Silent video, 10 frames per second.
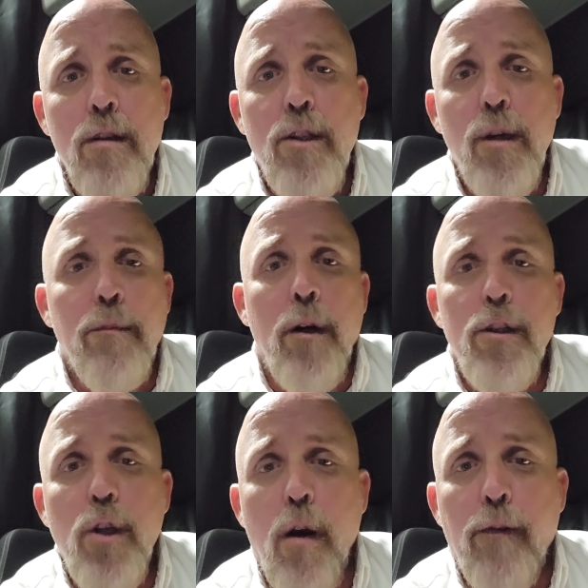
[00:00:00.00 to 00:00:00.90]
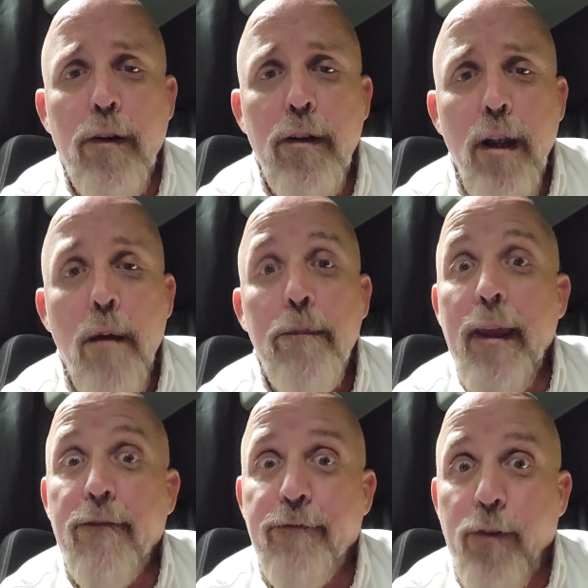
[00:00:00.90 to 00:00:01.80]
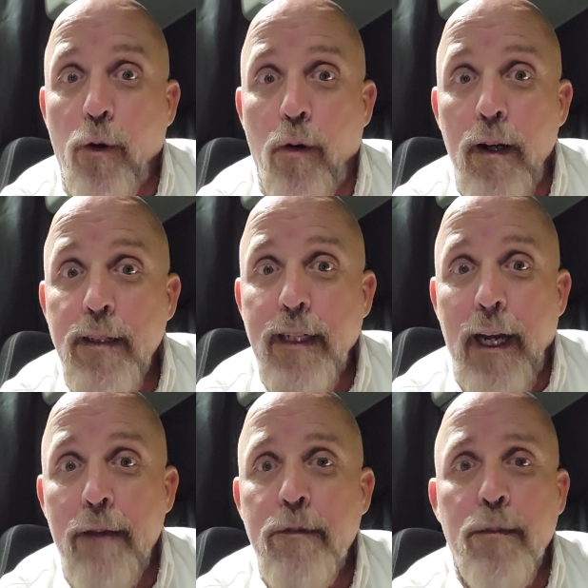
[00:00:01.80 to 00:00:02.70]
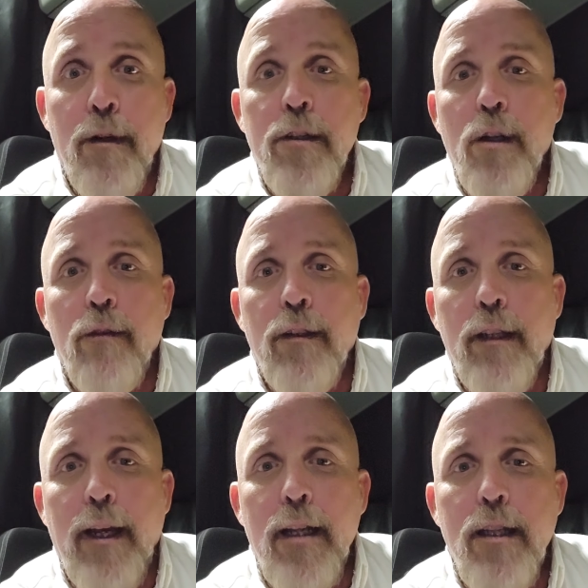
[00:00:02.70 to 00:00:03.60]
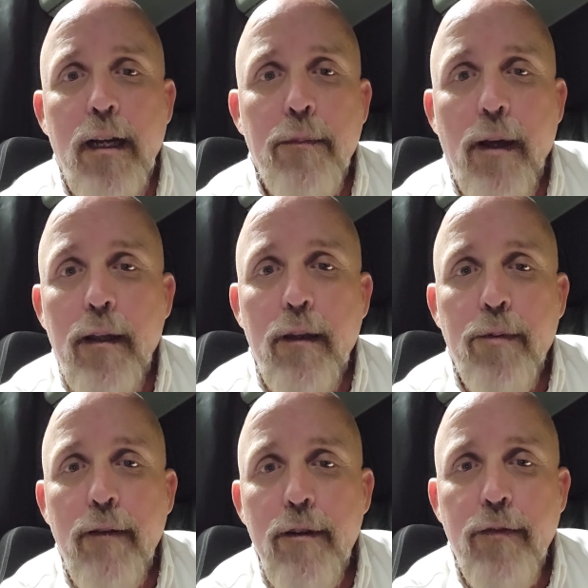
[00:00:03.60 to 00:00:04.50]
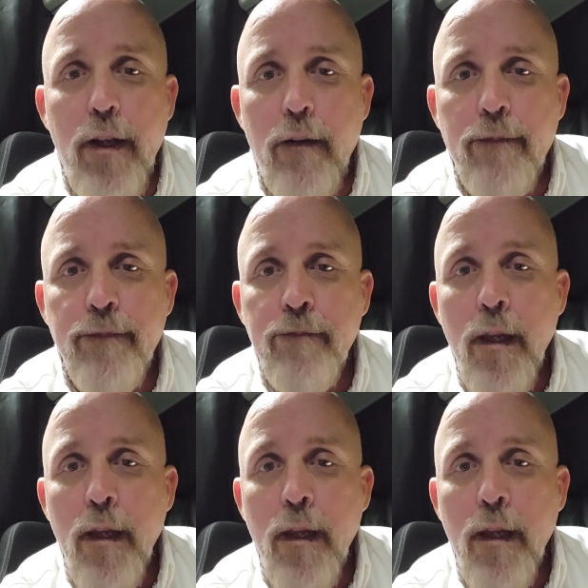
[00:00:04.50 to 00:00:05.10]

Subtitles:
Do you merge over before it's time to merge over, like I talked about in the previous video?